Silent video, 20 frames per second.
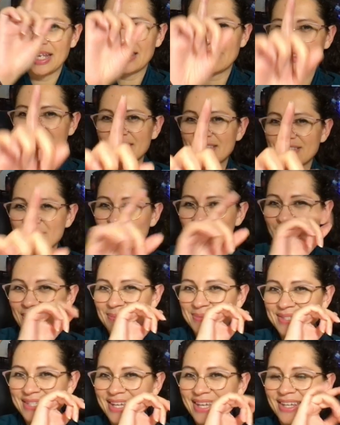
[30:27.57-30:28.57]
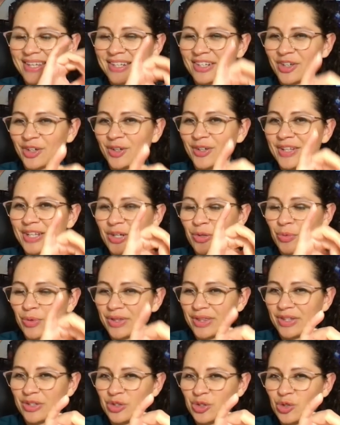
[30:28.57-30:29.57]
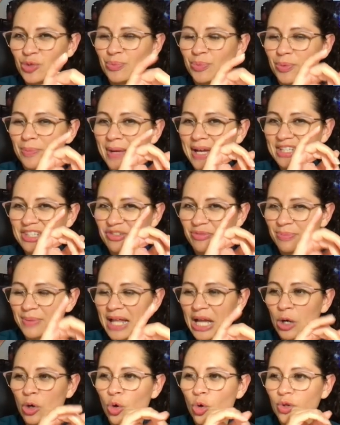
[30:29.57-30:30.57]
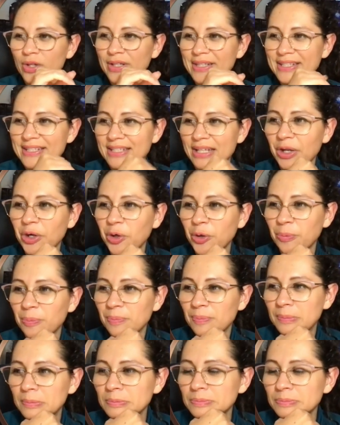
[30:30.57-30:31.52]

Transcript: And this is what I'm saying earlier with the supermassive black hole in the center.